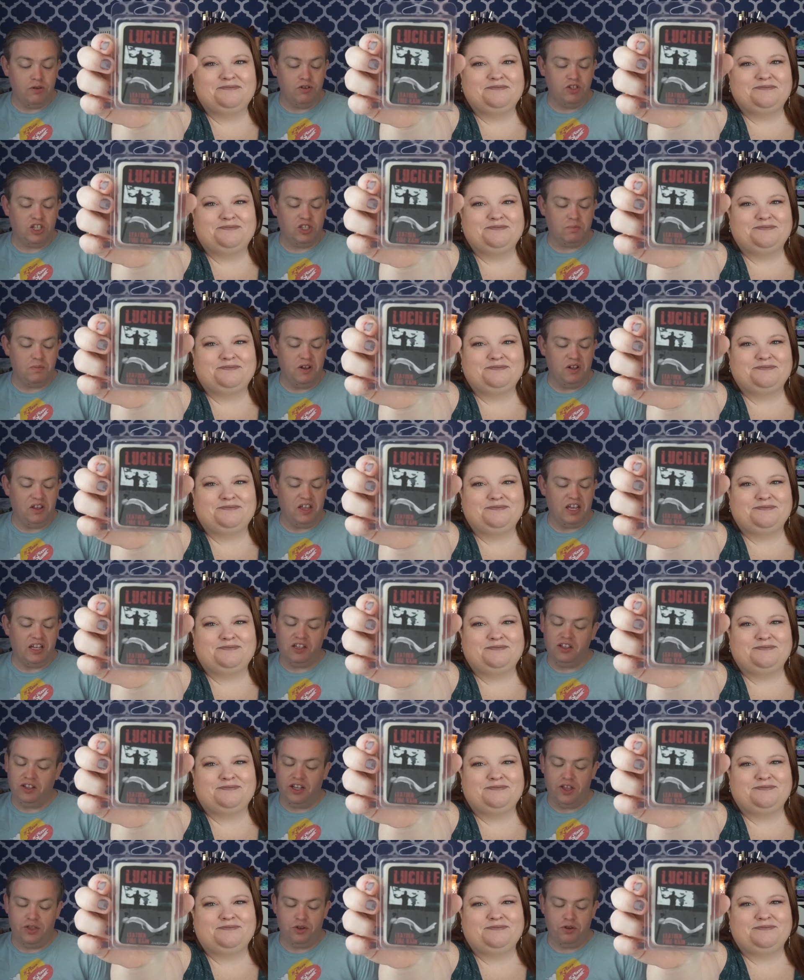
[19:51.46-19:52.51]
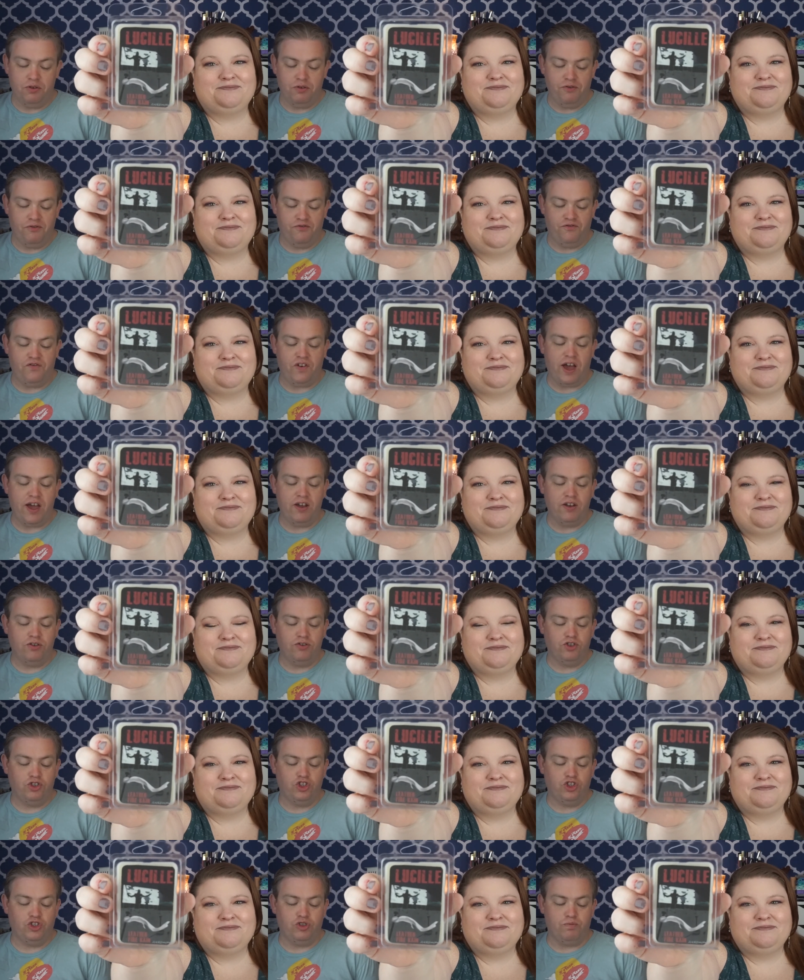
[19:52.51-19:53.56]
Speaker 1: would smell like leather, fire,
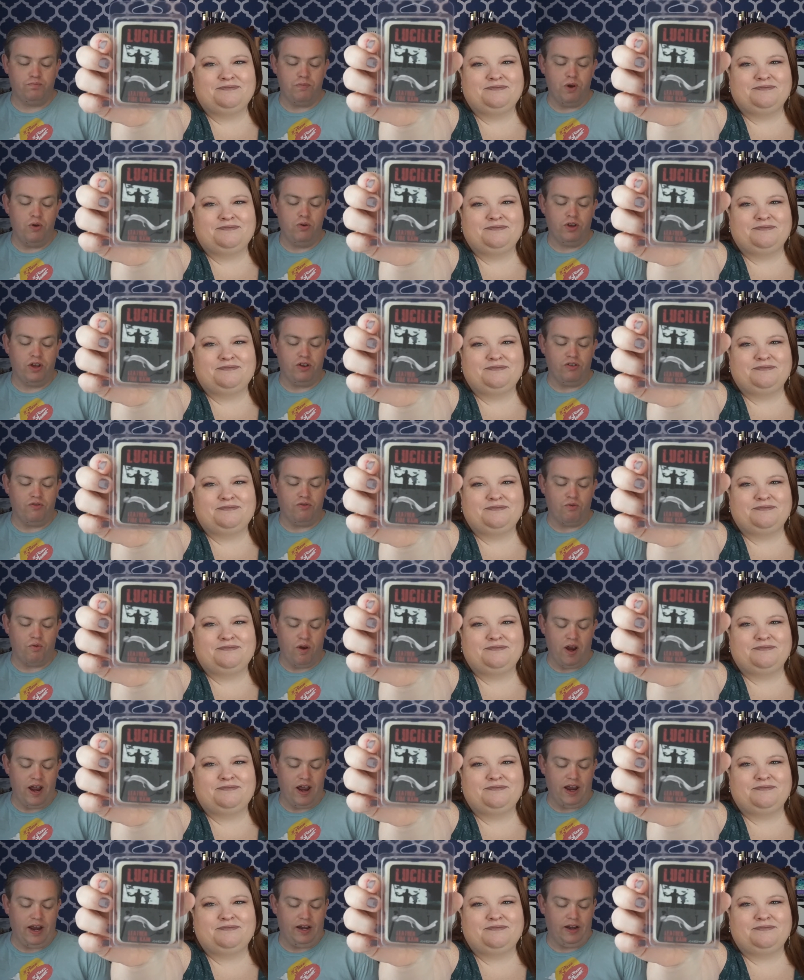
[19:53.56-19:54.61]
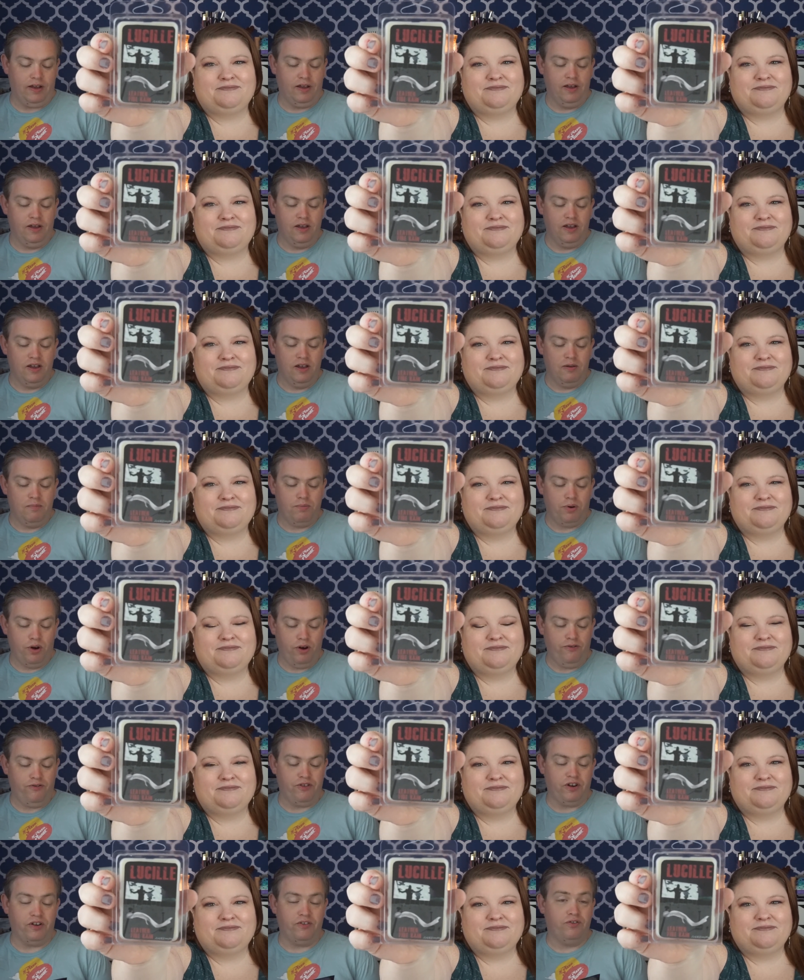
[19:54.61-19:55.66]
smoke, and rain.
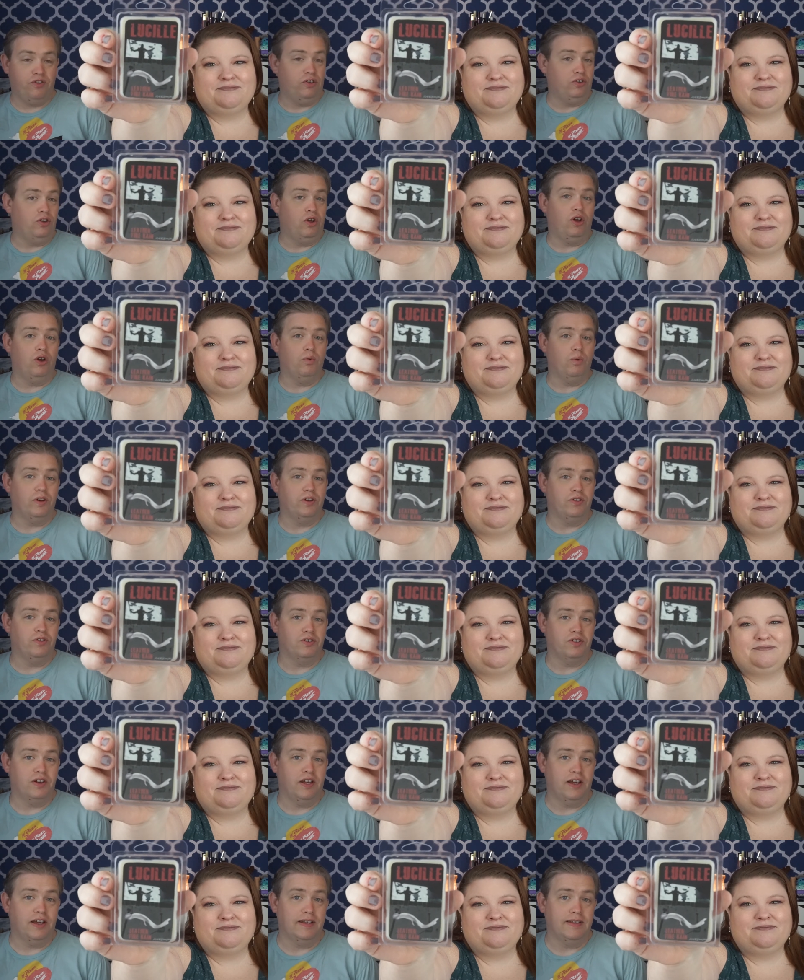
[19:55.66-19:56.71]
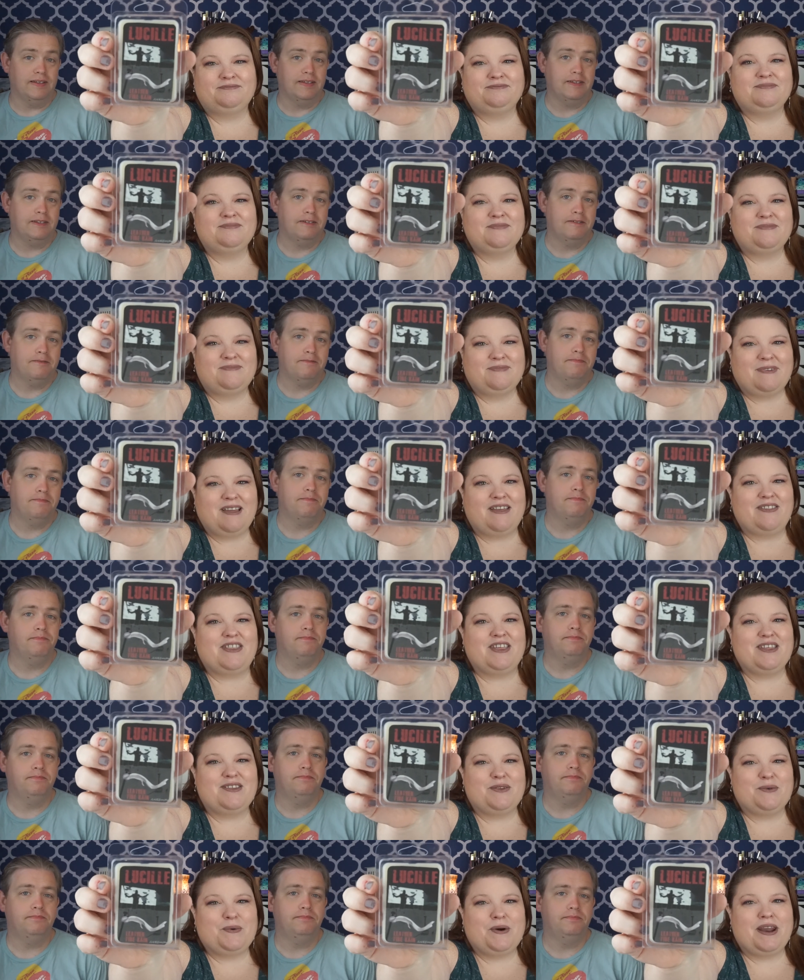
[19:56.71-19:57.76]
Perfect for long winter's nights.
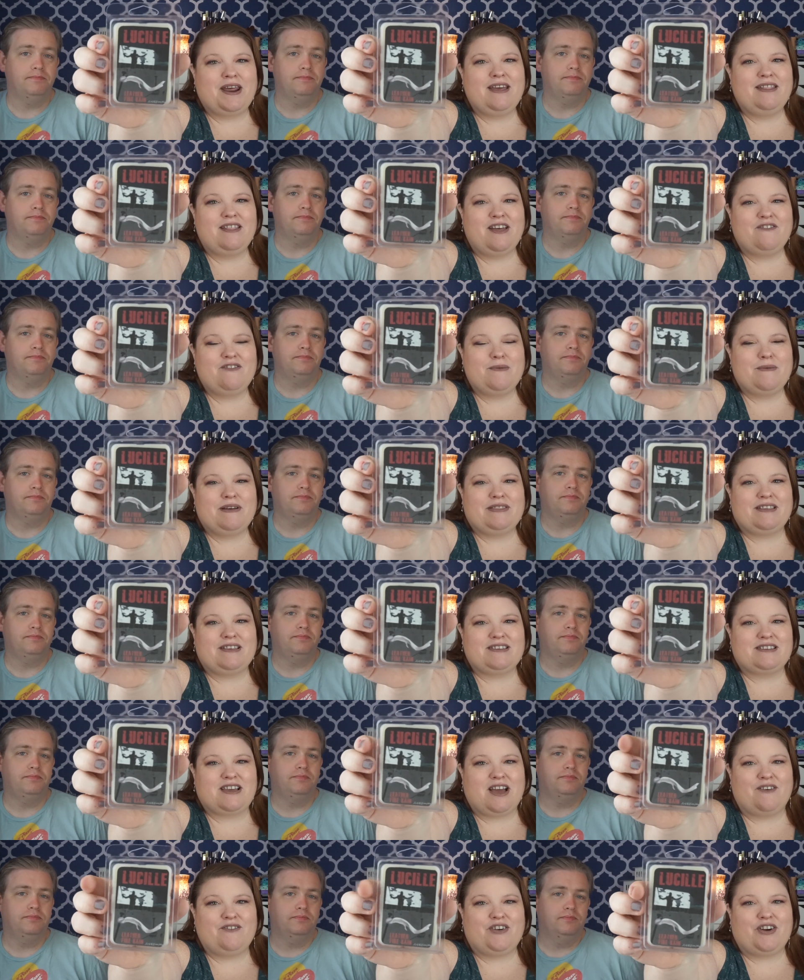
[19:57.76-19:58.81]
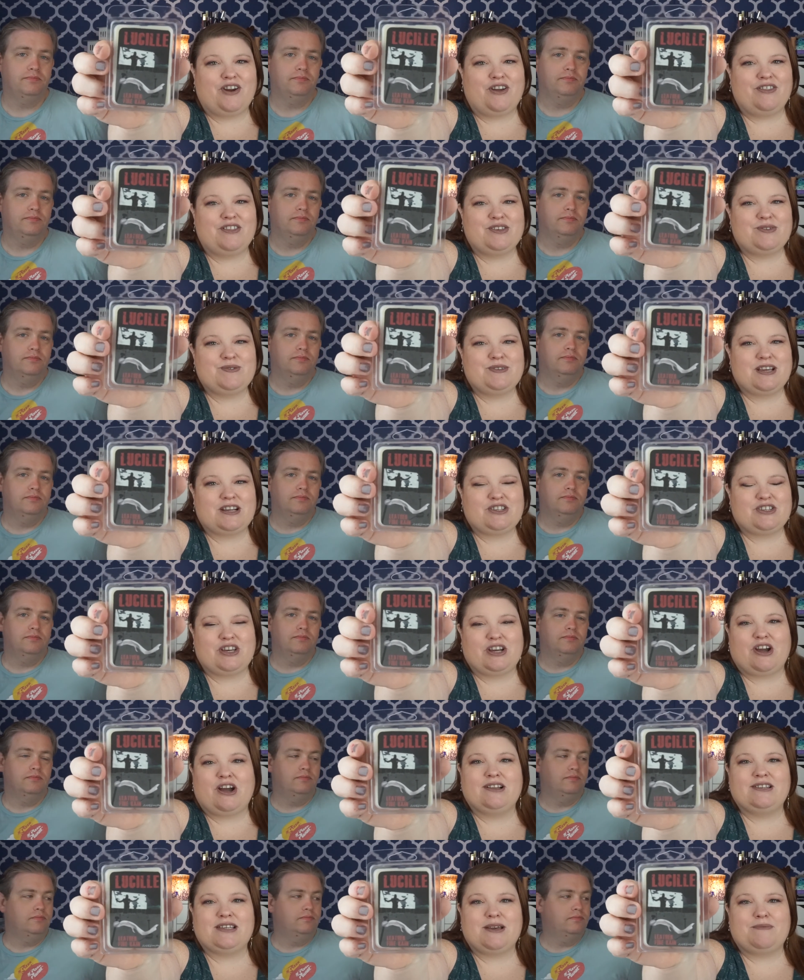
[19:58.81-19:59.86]
Speaker 2: This, what I love about this cover, and this was actually a
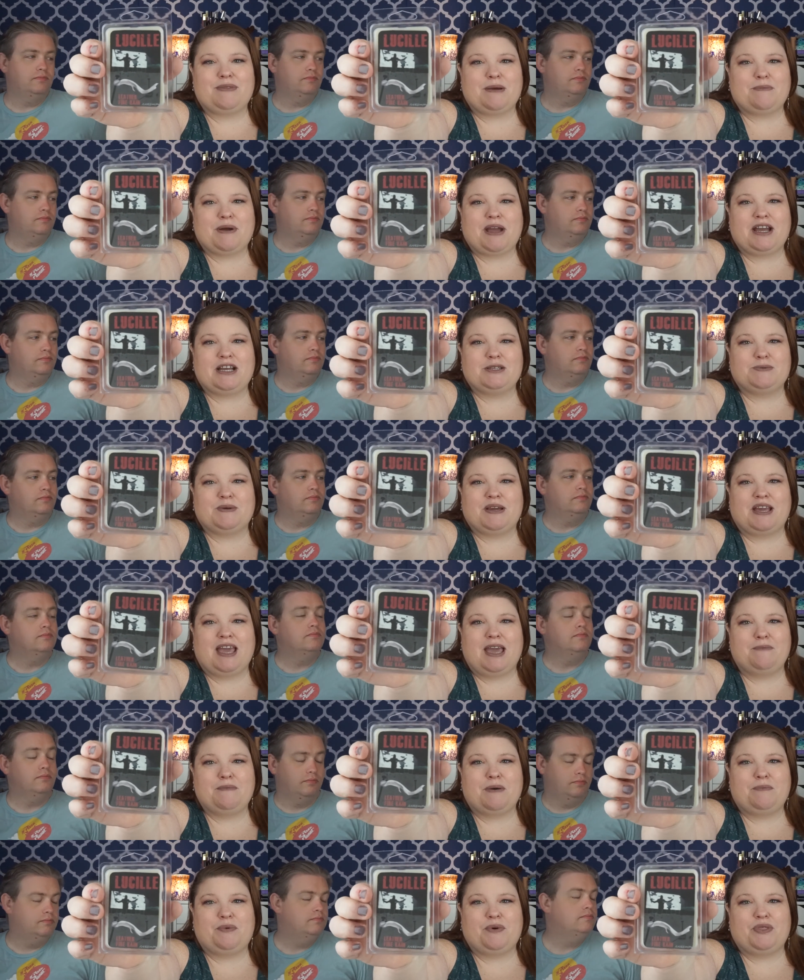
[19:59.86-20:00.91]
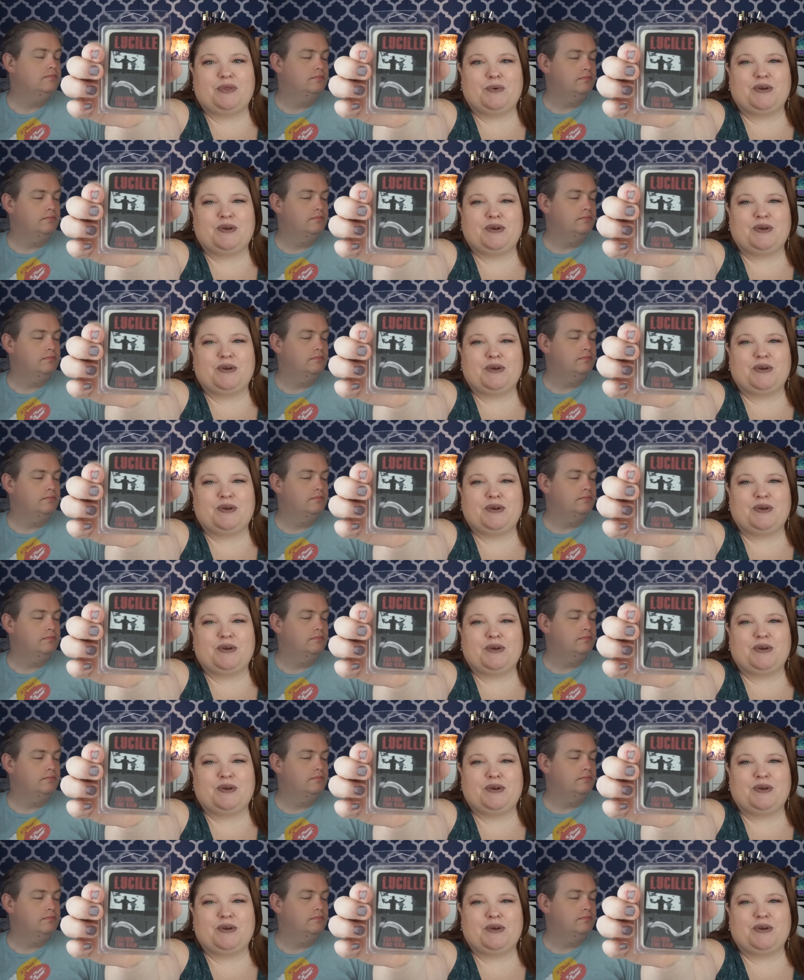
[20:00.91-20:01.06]
concept that my husband came up with,